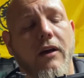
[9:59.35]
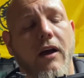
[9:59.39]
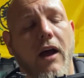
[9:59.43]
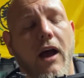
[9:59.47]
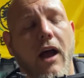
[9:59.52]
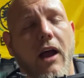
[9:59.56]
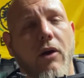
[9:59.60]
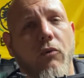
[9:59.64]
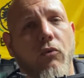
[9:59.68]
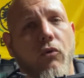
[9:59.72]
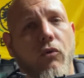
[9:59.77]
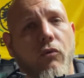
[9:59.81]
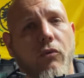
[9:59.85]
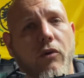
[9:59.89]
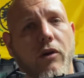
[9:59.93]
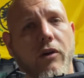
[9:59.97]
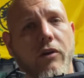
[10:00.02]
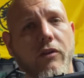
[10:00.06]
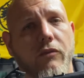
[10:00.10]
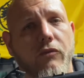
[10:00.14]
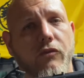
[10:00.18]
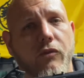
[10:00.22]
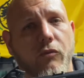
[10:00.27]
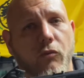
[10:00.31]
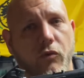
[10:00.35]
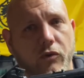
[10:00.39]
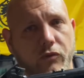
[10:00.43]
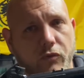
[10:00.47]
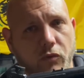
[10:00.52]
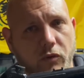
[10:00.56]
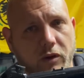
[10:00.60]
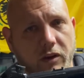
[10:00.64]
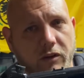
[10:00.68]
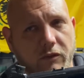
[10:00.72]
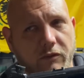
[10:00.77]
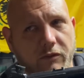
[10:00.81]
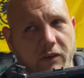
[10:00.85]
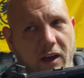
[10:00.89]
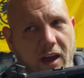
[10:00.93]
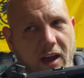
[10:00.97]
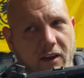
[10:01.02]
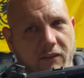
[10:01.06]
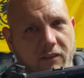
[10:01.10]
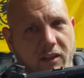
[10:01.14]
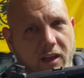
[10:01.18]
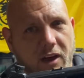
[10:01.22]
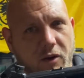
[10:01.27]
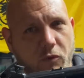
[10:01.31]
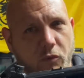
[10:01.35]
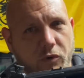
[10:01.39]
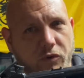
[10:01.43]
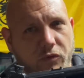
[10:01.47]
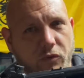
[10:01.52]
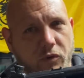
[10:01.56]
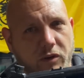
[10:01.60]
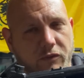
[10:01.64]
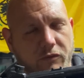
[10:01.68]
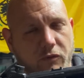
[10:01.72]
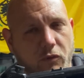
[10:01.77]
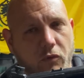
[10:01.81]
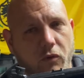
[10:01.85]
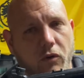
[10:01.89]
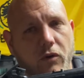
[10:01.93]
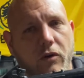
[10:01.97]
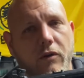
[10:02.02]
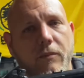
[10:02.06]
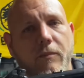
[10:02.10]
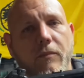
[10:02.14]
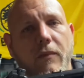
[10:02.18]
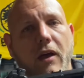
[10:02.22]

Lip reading: I will run some 120. I have a lot of 124.